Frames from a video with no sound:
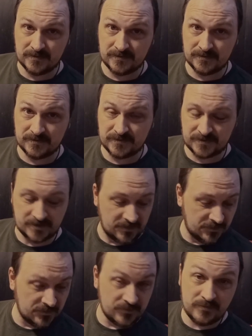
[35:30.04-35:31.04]

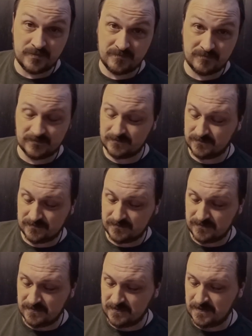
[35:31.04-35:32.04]
So,
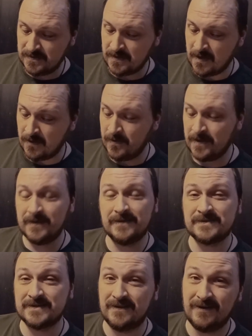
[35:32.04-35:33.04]
you know, and
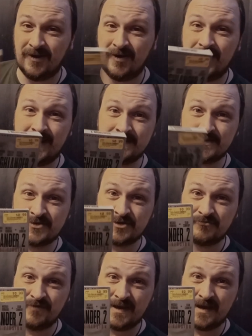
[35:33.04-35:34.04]
it's Highlander 2
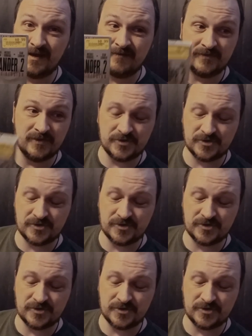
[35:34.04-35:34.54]
Renegade version.